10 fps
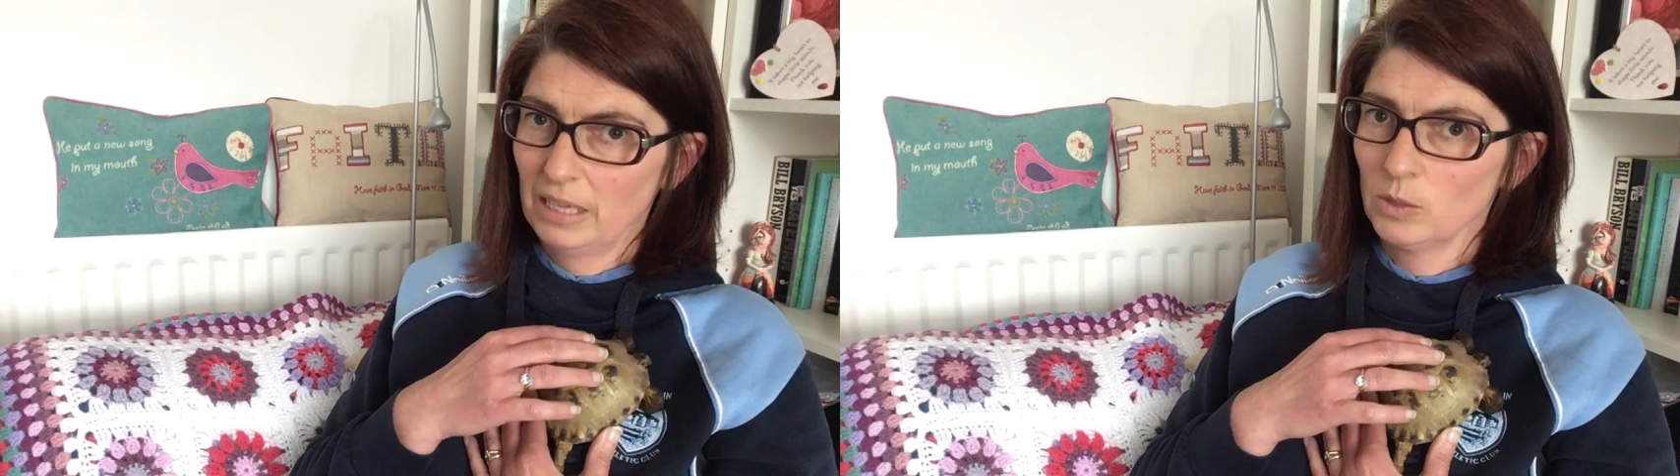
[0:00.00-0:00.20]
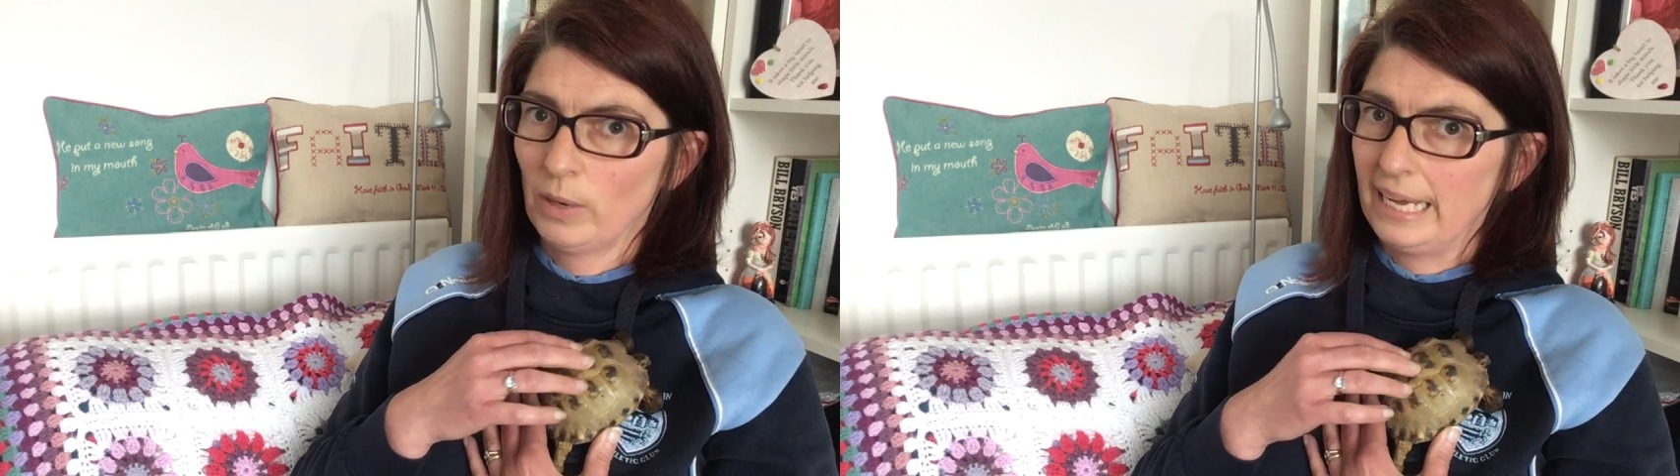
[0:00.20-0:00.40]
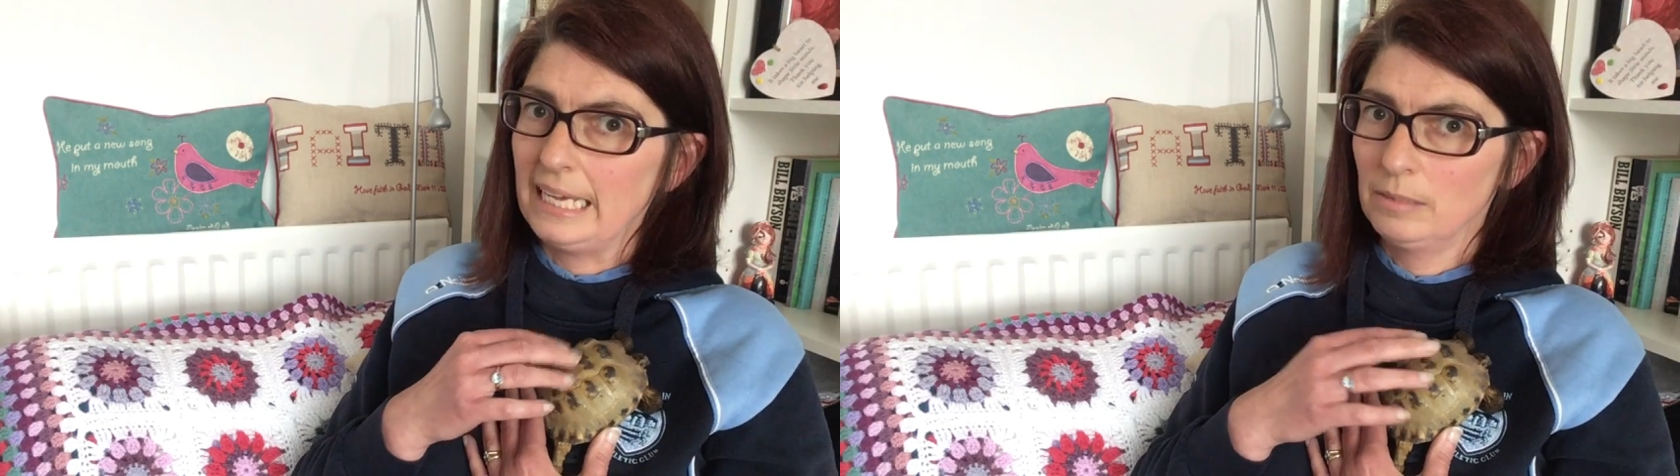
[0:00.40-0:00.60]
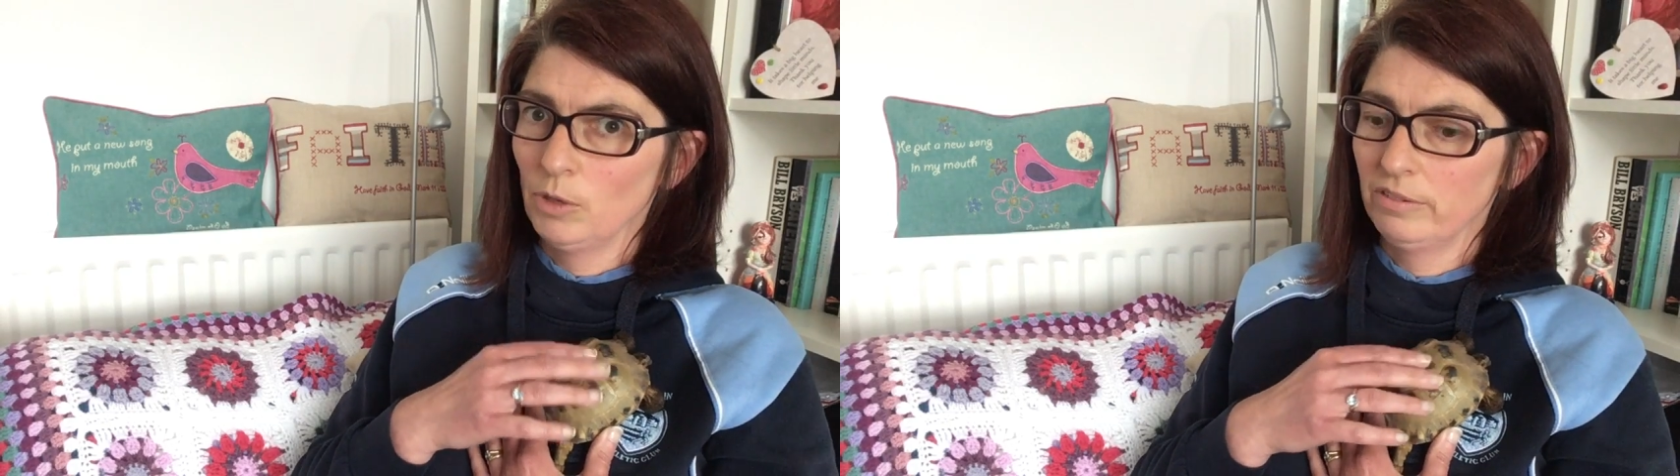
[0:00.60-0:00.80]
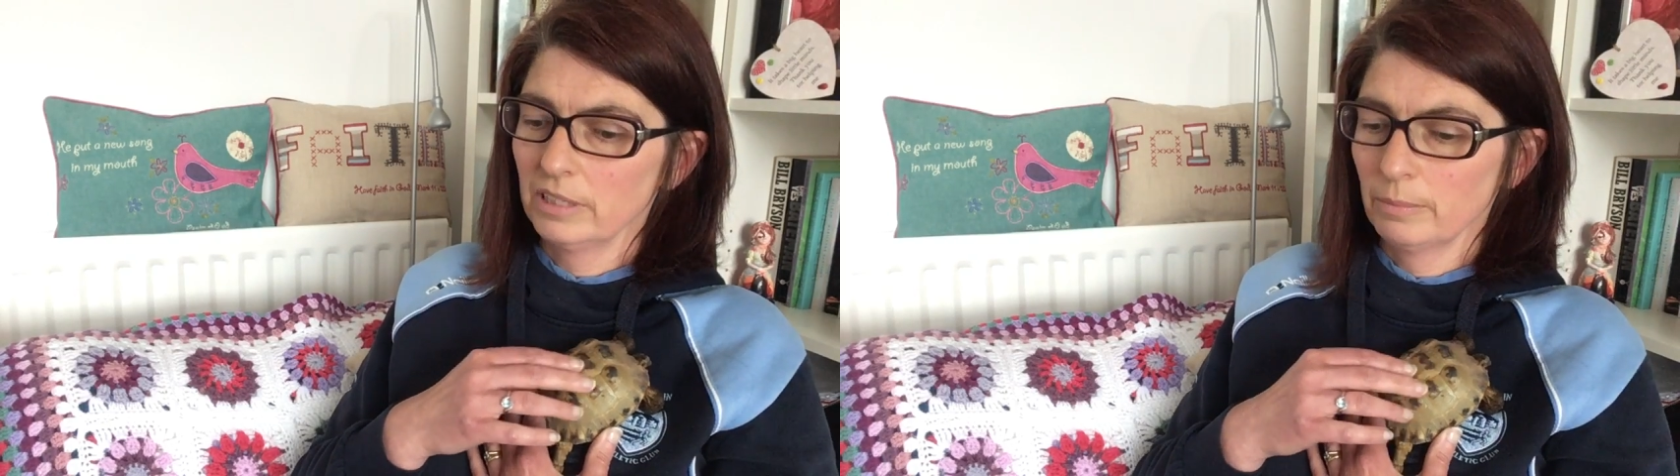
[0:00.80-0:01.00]
that's why he's
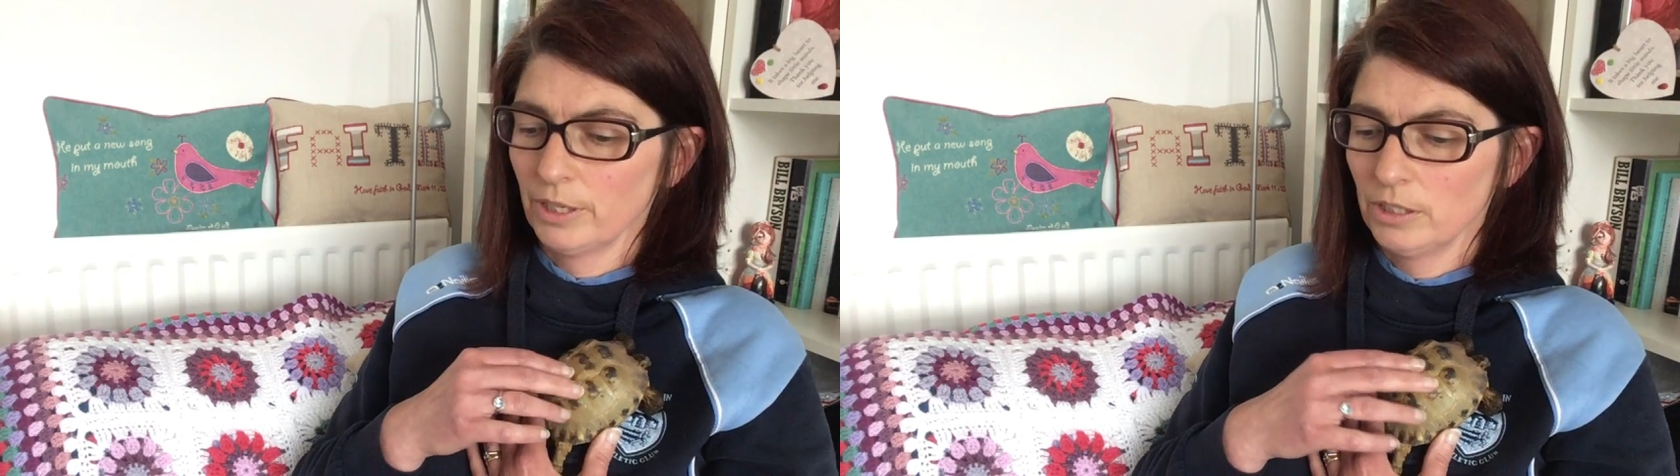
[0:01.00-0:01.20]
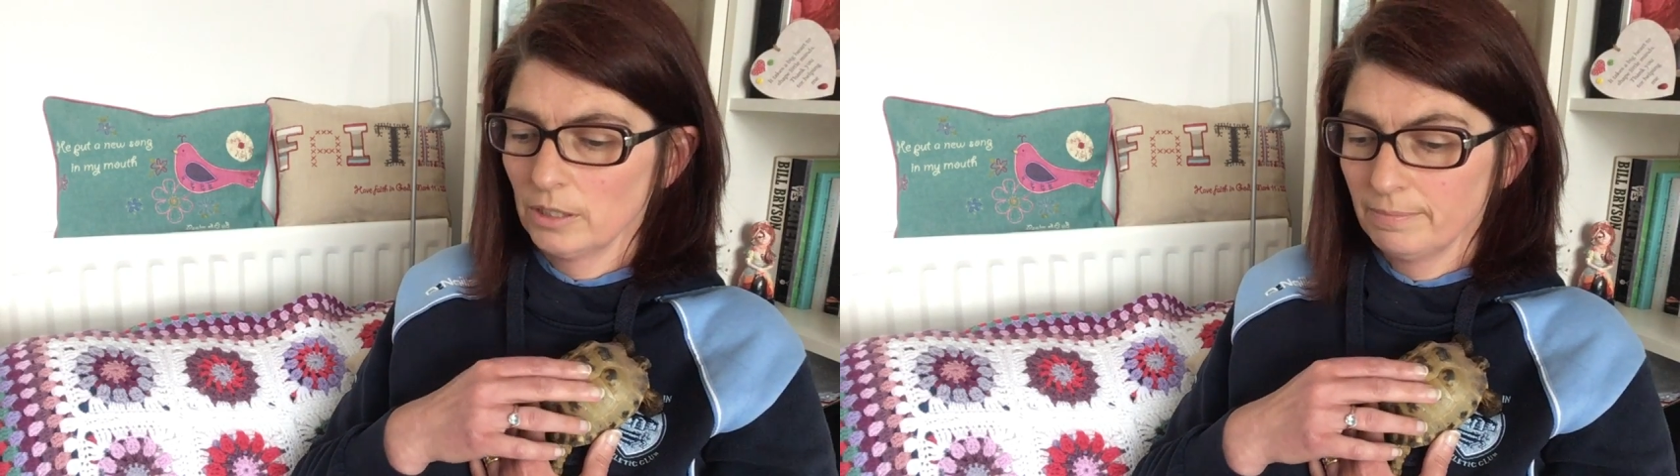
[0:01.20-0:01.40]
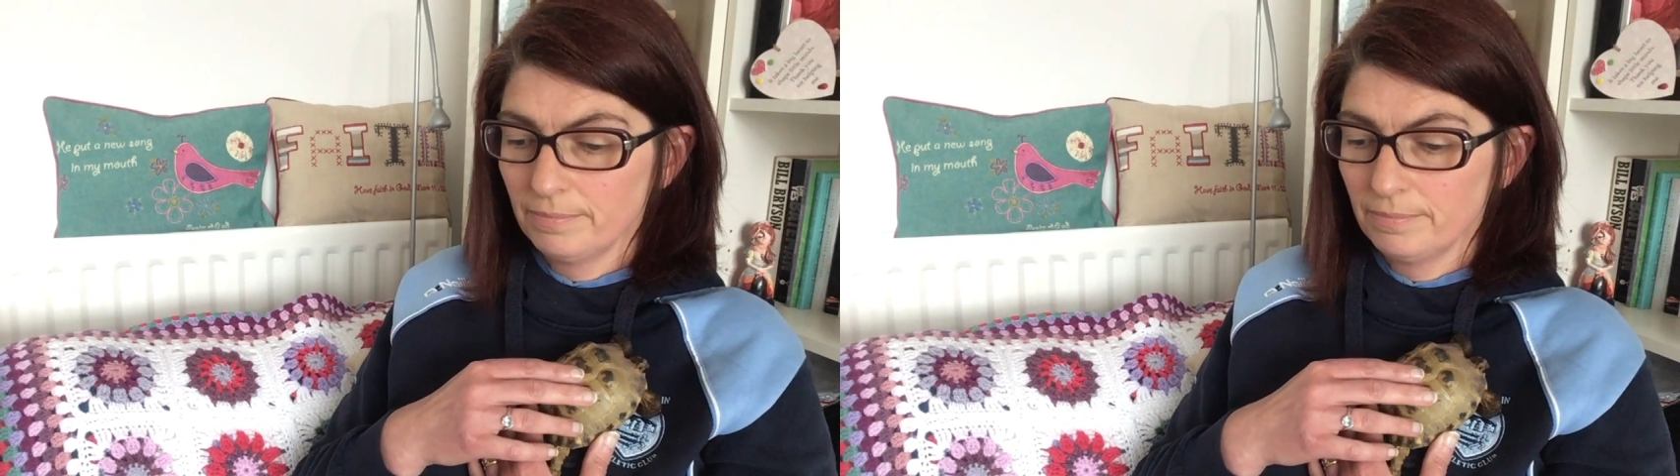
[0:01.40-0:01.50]
moving about.